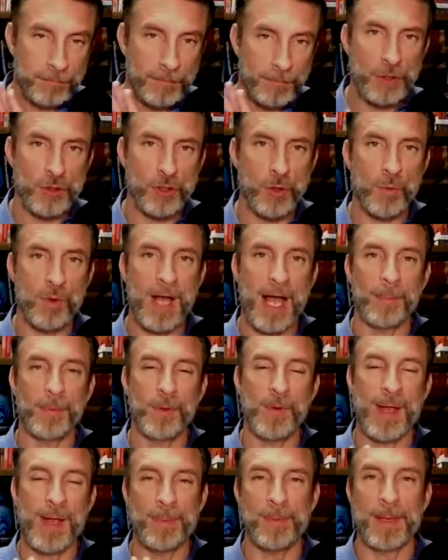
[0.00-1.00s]
So we'll help
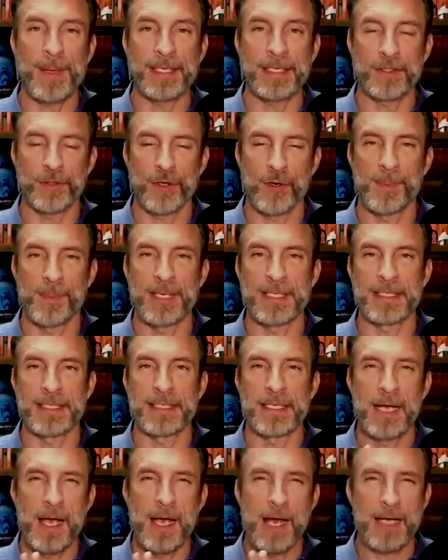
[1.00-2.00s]
you implement it in your own
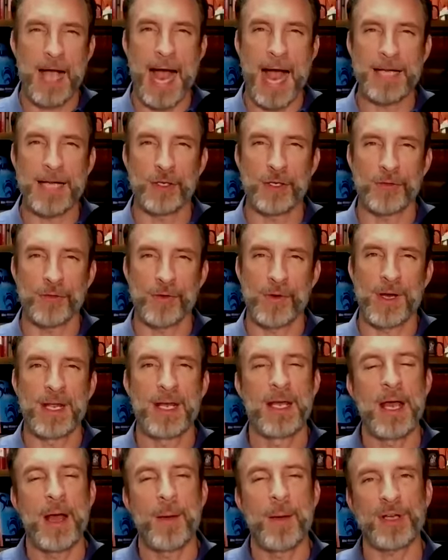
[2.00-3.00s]
business, guide you through it.
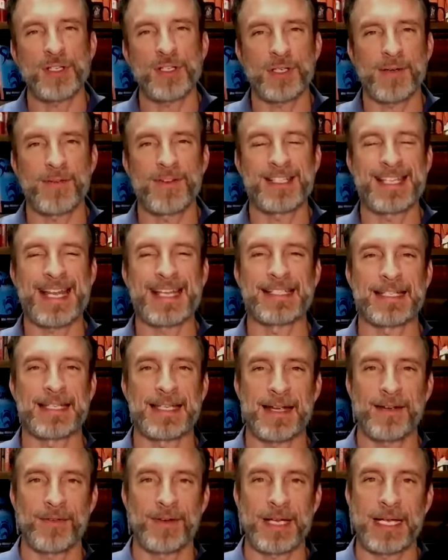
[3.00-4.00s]
Plus, we'll give you
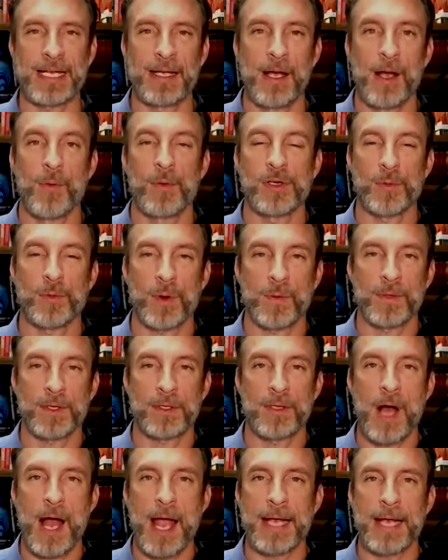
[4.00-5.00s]
sensitivity when you're working with
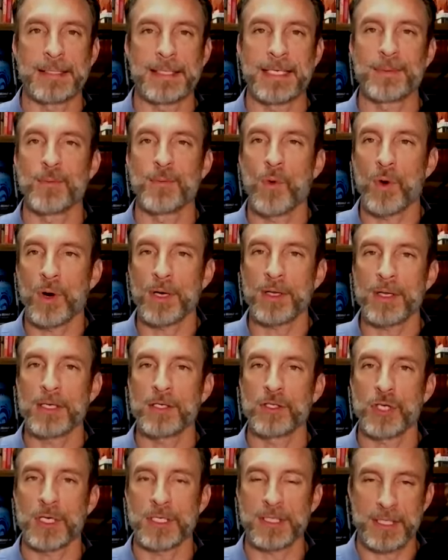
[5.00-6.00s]
clients. It's more
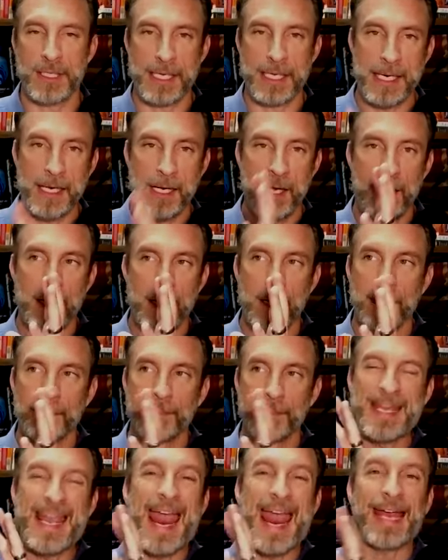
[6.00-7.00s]
than just the
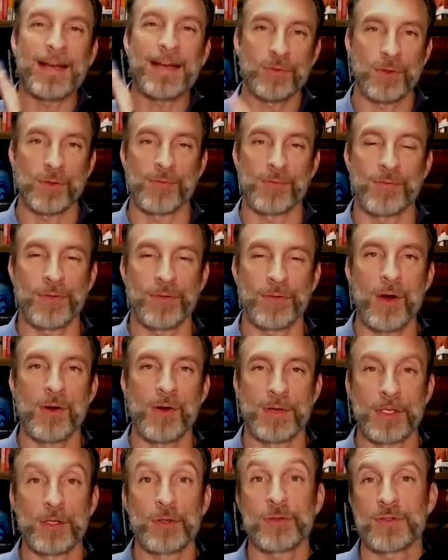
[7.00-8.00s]
behavioral flow
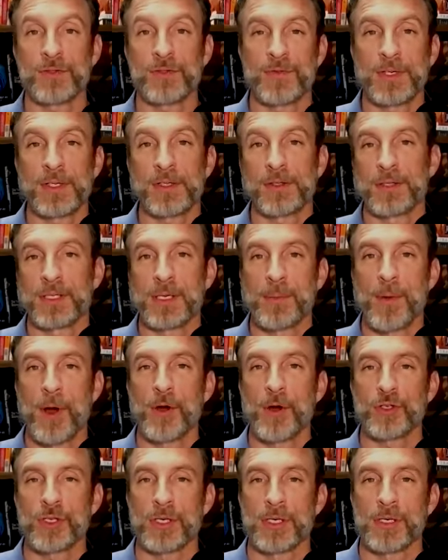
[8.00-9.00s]
of it. You'll feel the
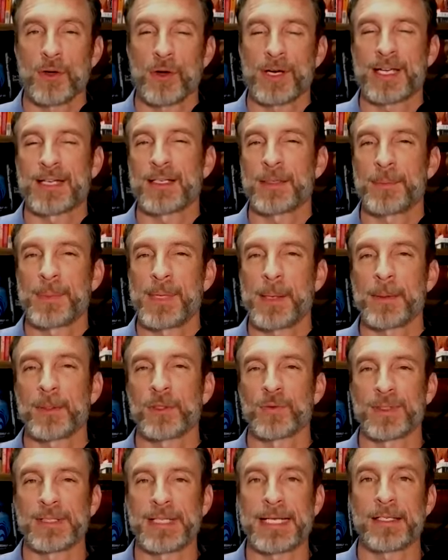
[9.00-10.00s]
emotion or be able
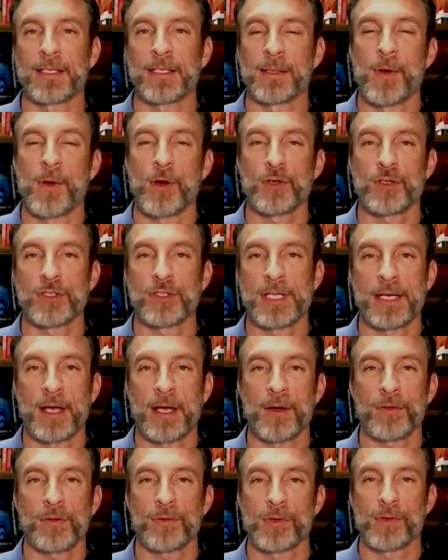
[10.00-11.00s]
to relate to the emotions they
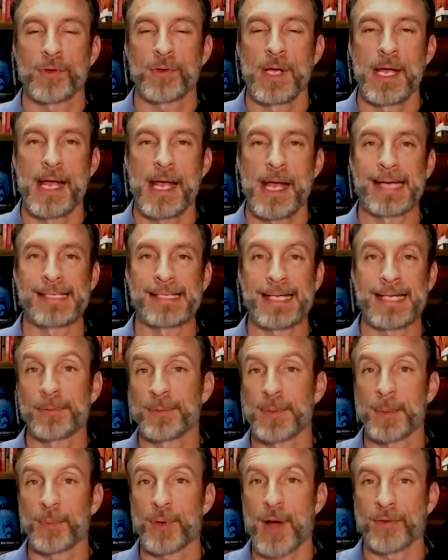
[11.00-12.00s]
go through as they
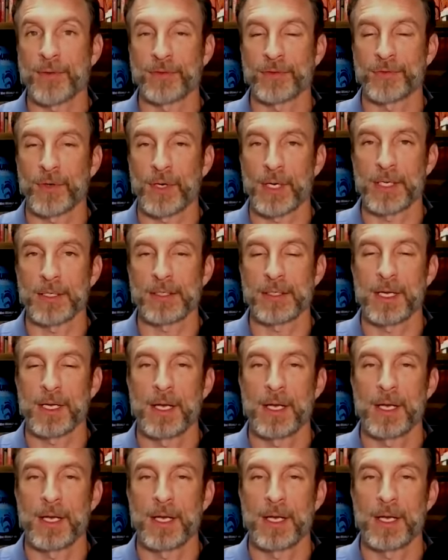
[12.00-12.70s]
implement Profit First.